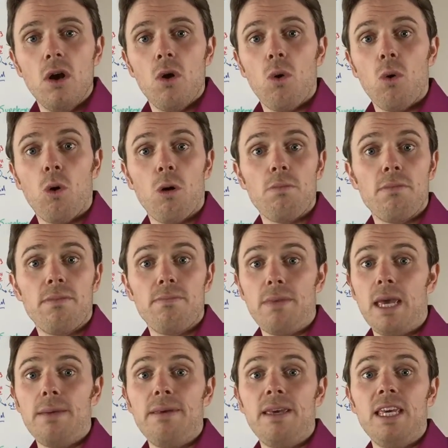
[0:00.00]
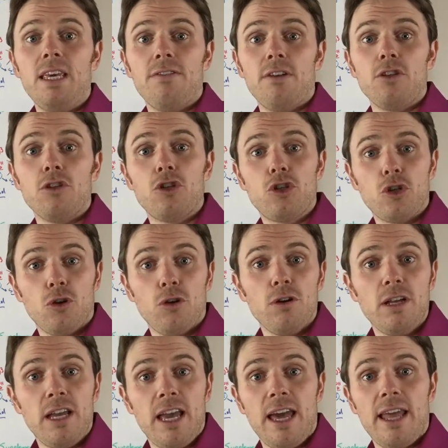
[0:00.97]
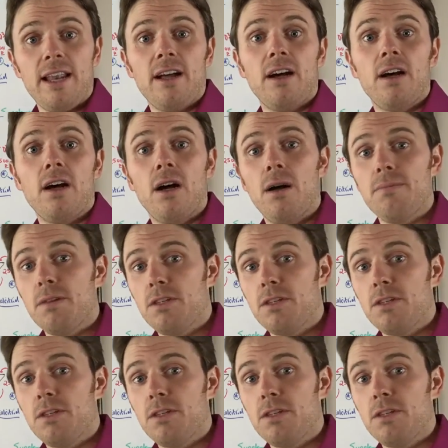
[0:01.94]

or maybe even shirt and a